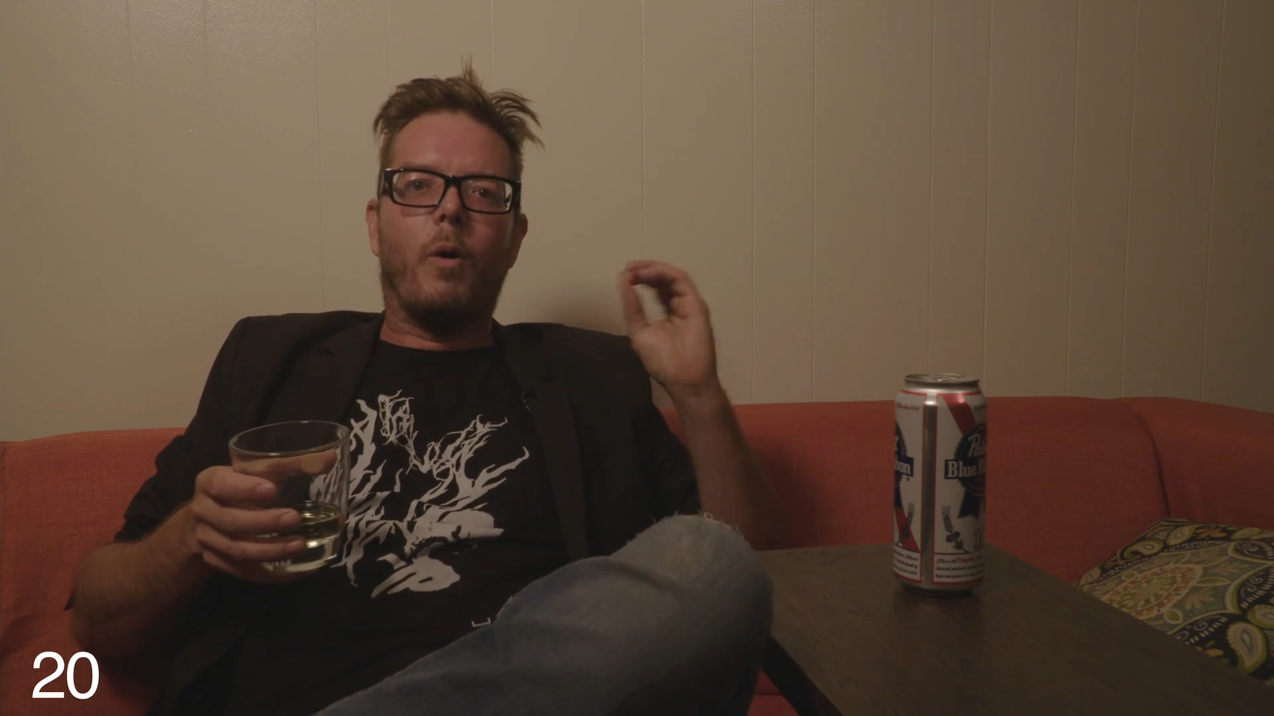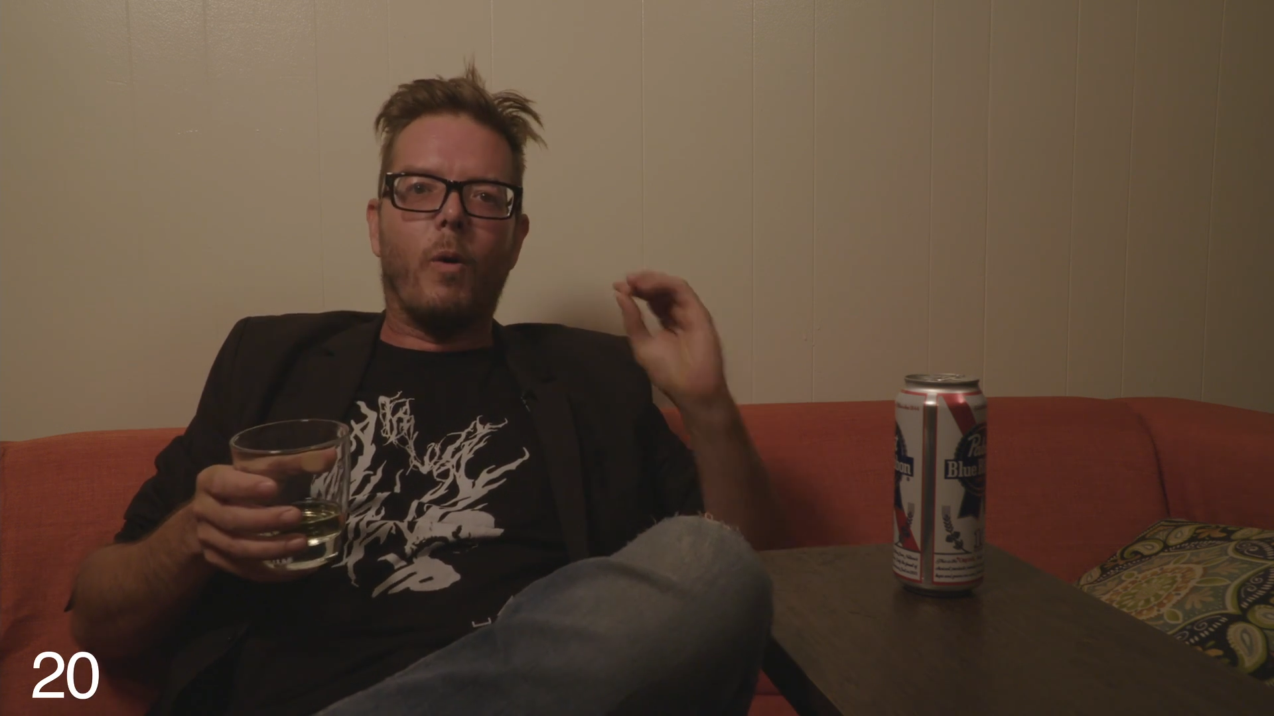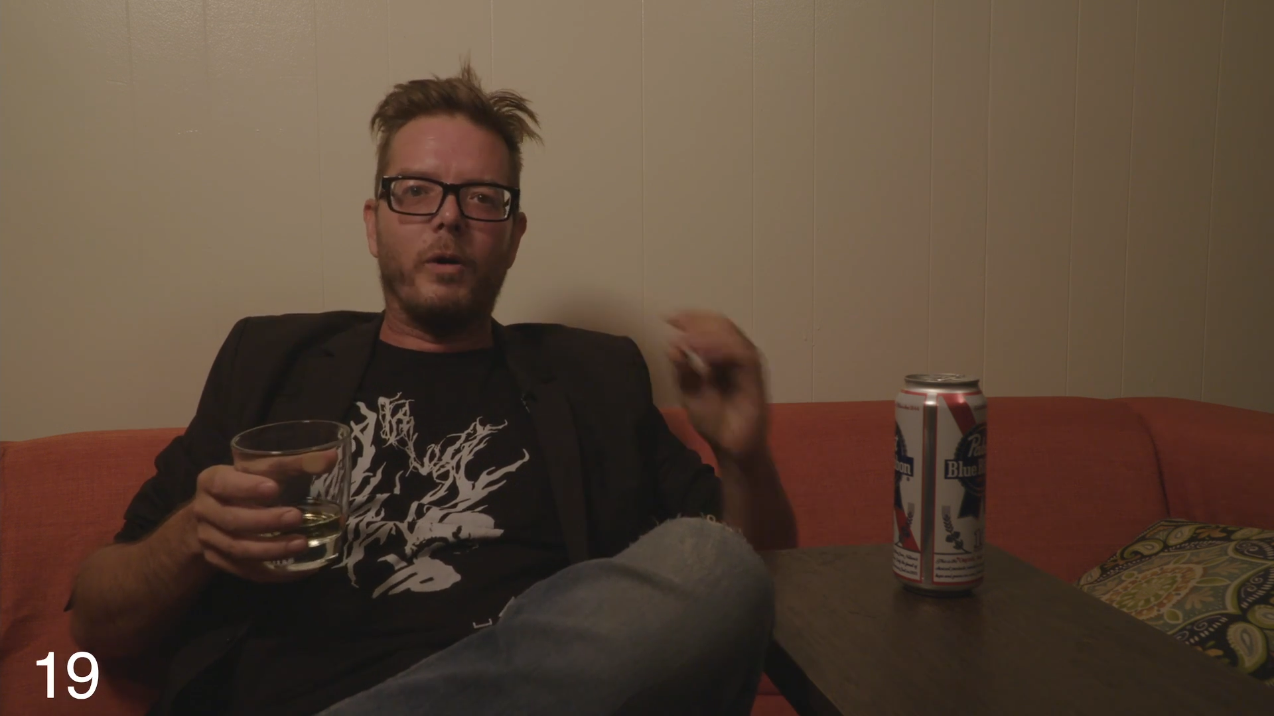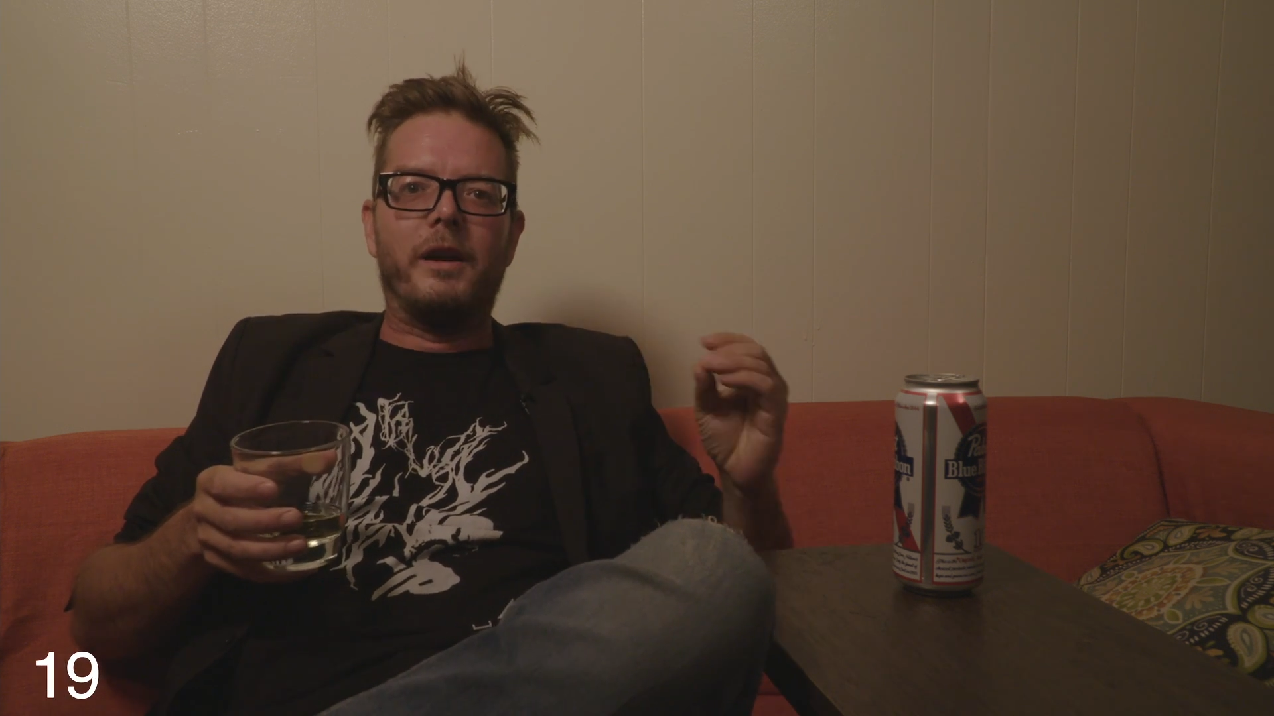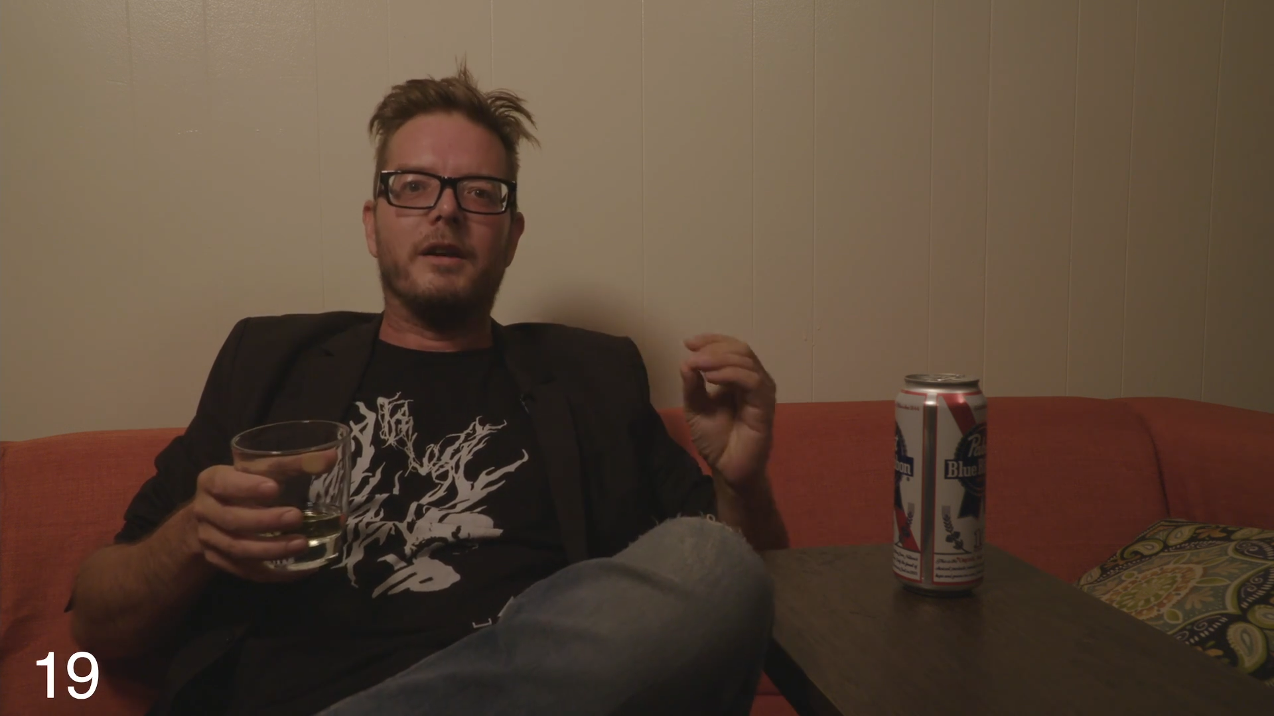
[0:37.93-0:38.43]

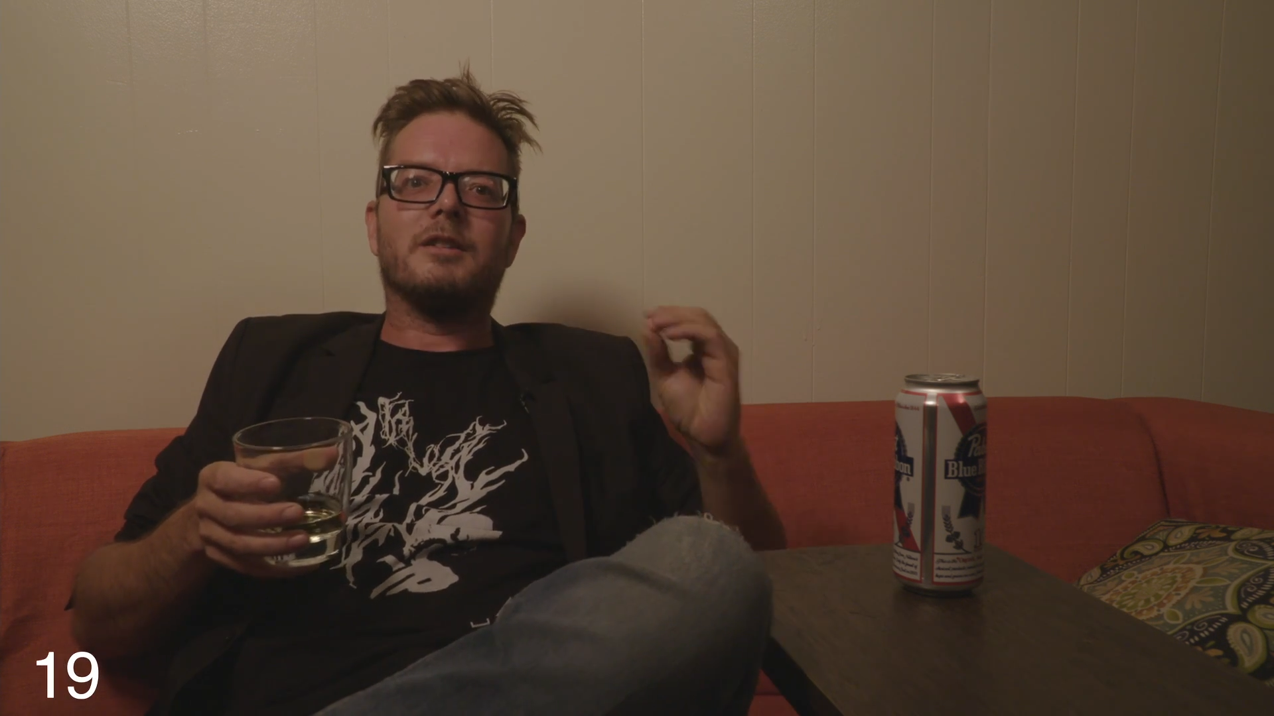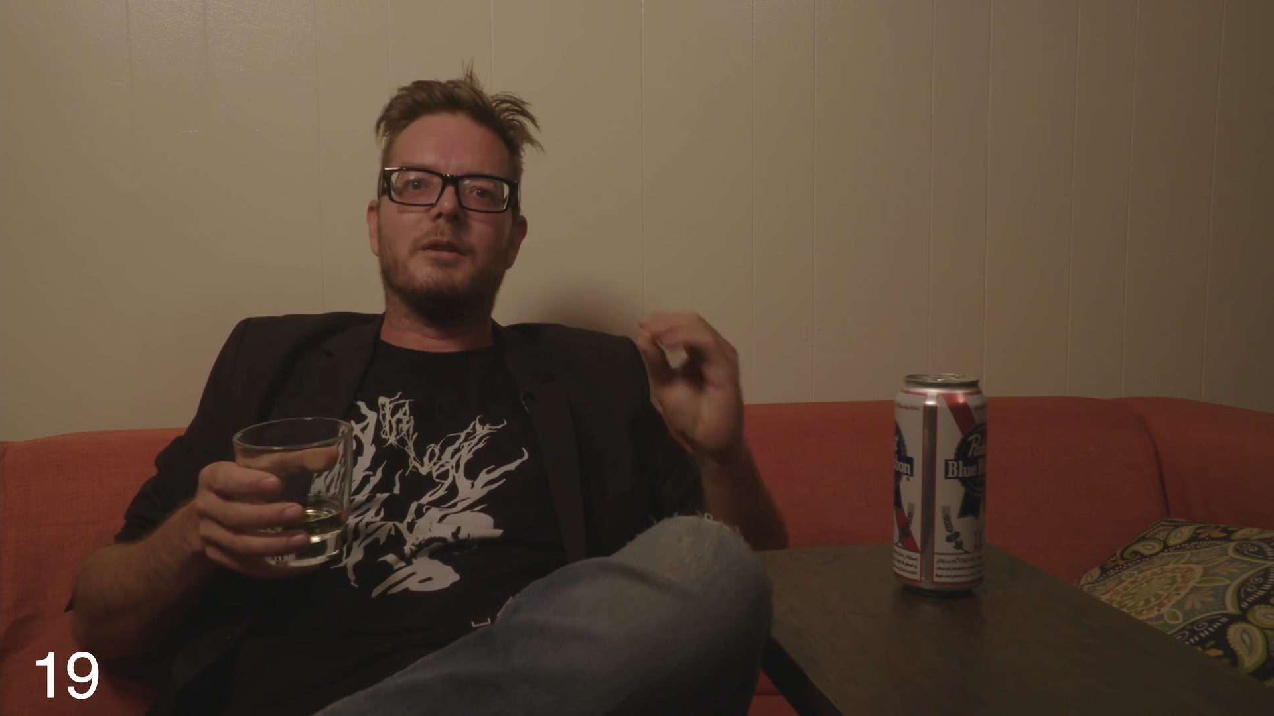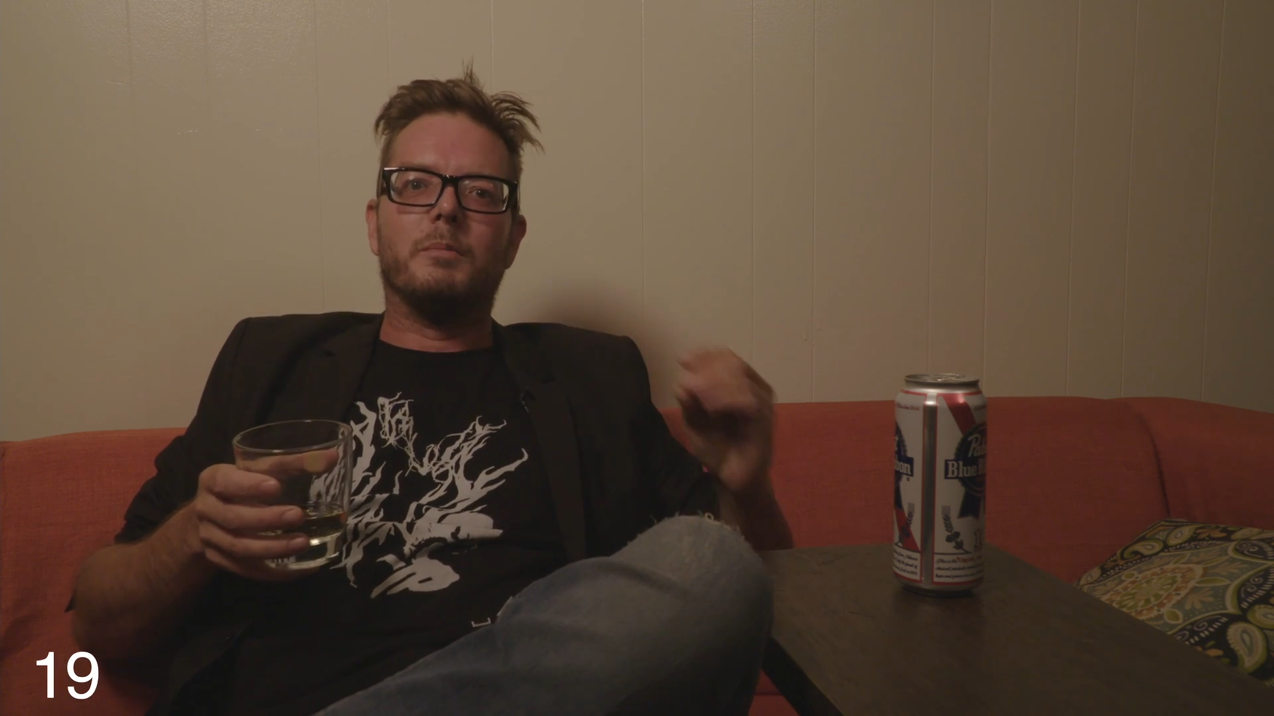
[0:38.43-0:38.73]
horniness